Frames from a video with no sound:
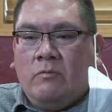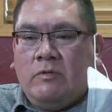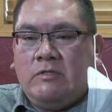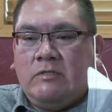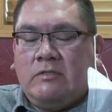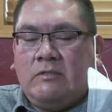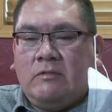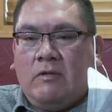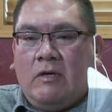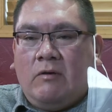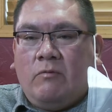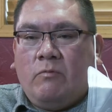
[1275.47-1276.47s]
The
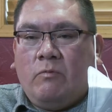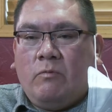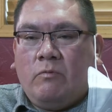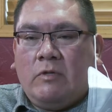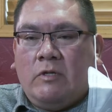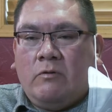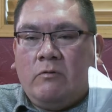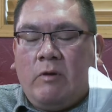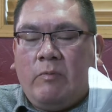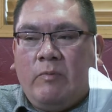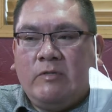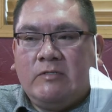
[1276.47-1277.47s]
Northern
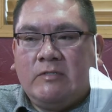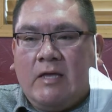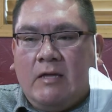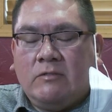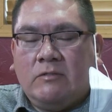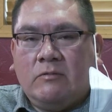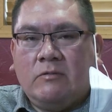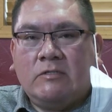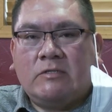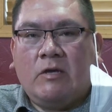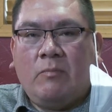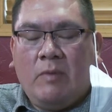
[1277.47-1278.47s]
Arapaho Business Council
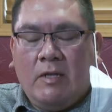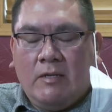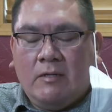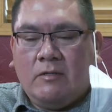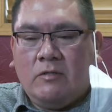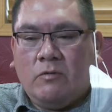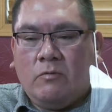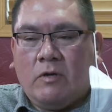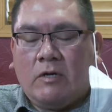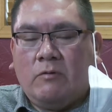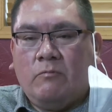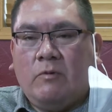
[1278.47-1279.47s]
is committed to
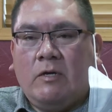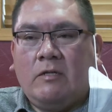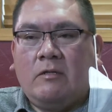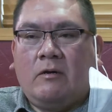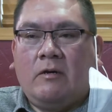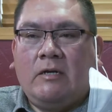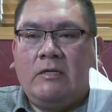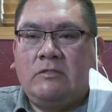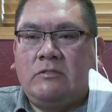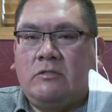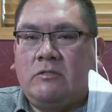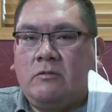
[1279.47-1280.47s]
working with our
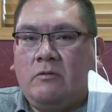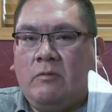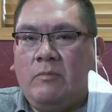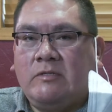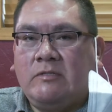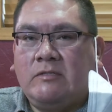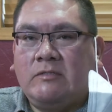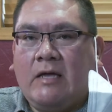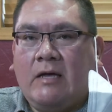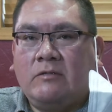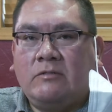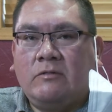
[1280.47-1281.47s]
Eastern Shoshone Business
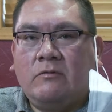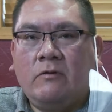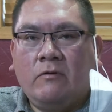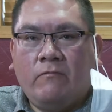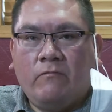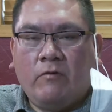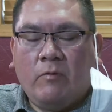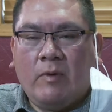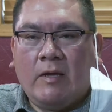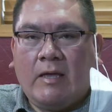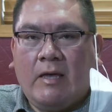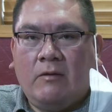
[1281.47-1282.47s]
Council,
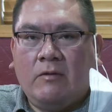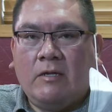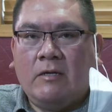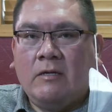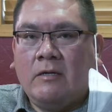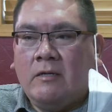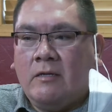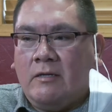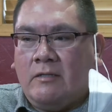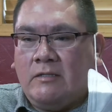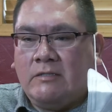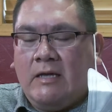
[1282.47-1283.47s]
Fremont County,
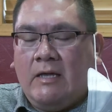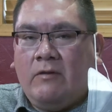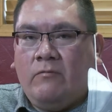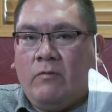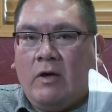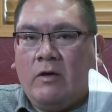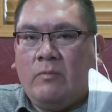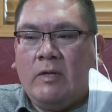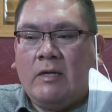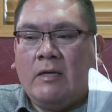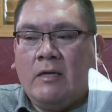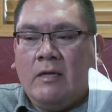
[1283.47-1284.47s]
and the state of
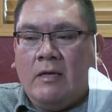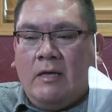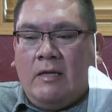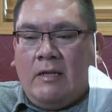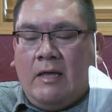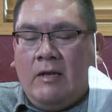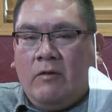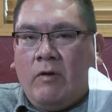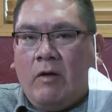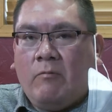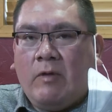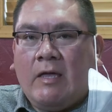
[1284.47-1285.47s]
Wyoming in any
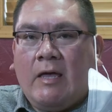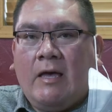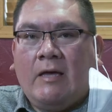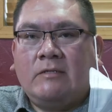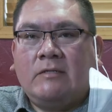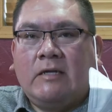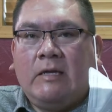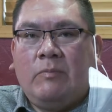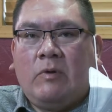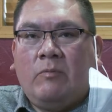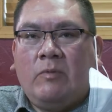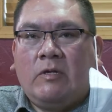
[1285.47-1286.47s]
way we can to
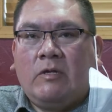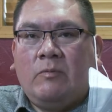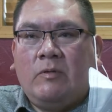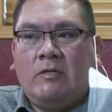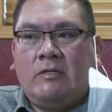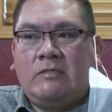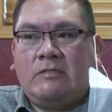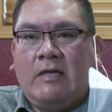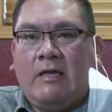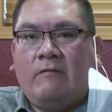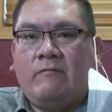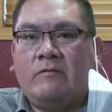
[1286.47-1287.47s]
keep our community
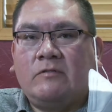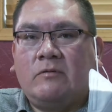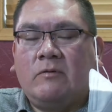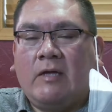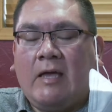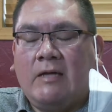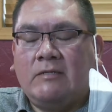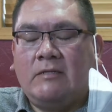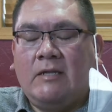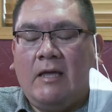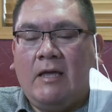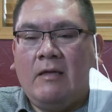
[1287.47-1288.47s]
safe. So again
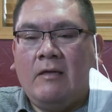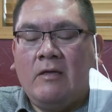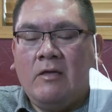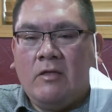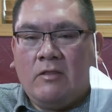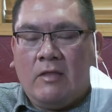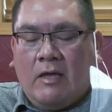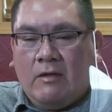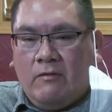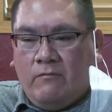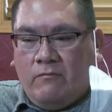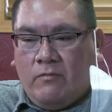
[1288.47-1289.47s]
today,
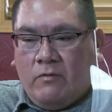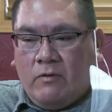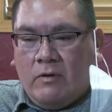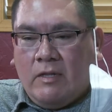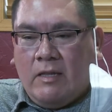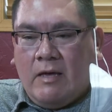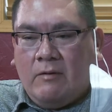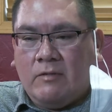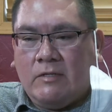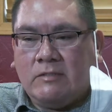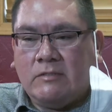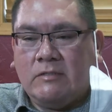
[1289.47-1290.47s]
thank you for
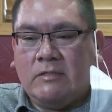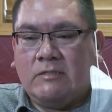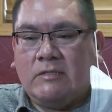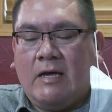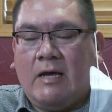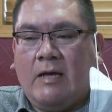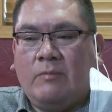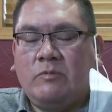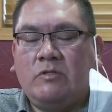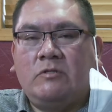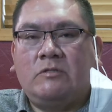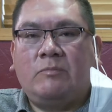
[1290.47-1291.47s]
allowing us this
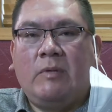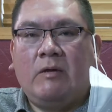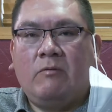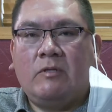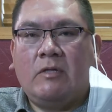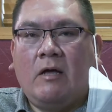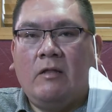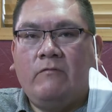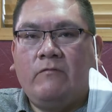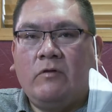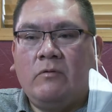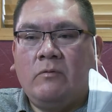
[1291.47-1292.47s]
time to speak with all
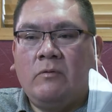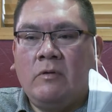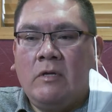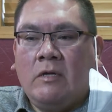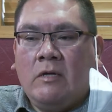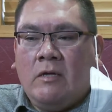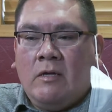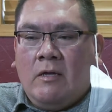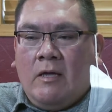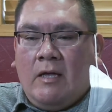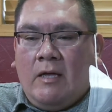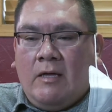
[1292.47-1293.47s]
of you.
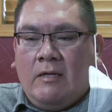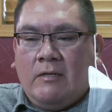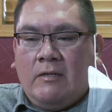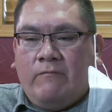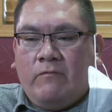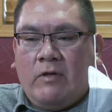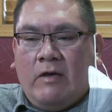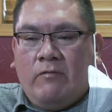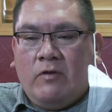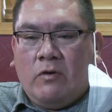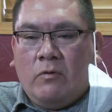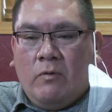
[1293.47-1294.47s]
And if you have
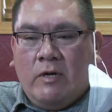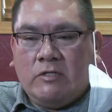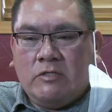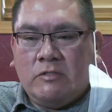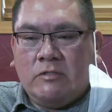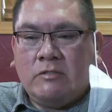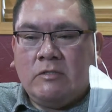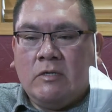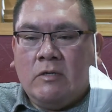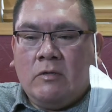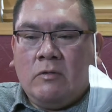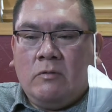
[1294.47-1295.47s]
any questions,
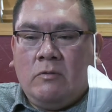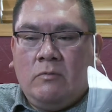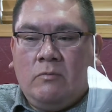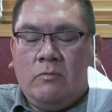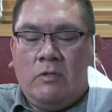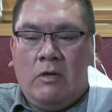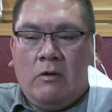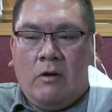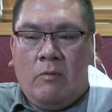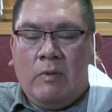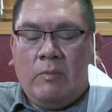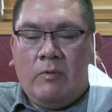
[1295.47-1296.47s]
there
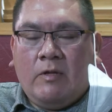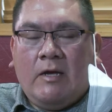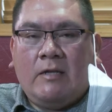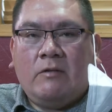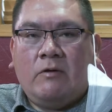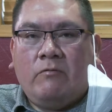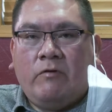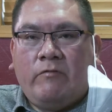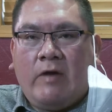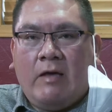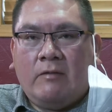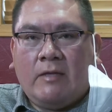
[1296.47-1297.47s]
are people at Wind
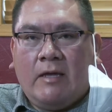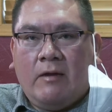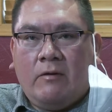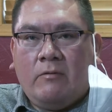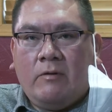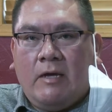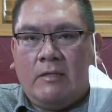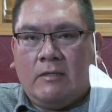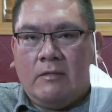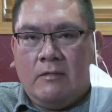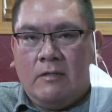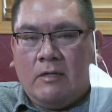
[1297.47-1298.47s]
River Healthcare at the
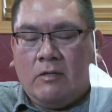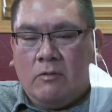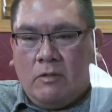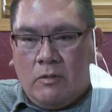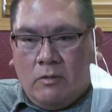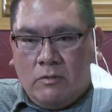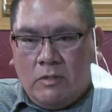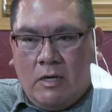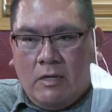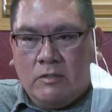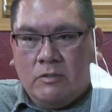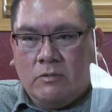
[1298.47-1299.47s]
clinic you can go
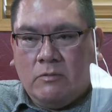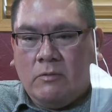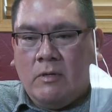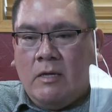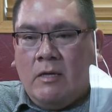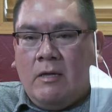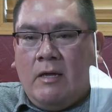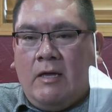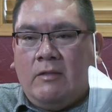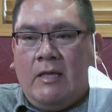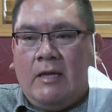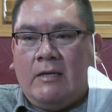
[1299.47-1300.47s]
talk to,
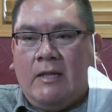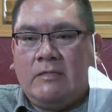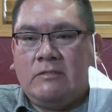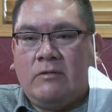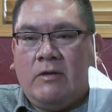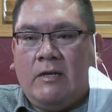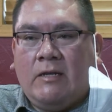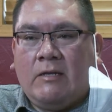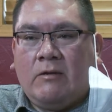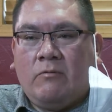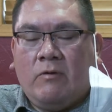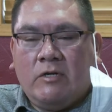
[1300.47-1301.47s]
and they can answer any
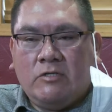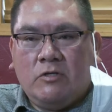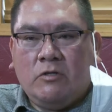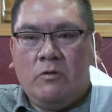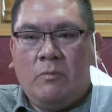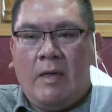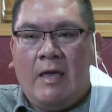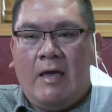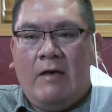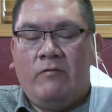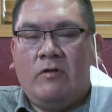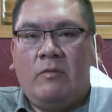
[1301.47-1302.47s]
question you may
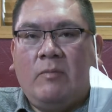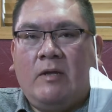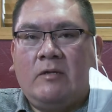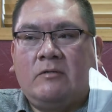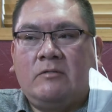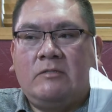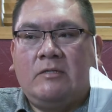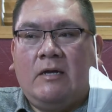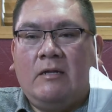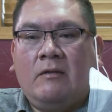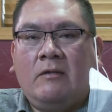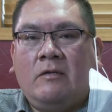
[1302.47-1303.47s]
have on the medical
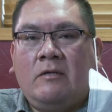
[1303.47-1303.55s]
side.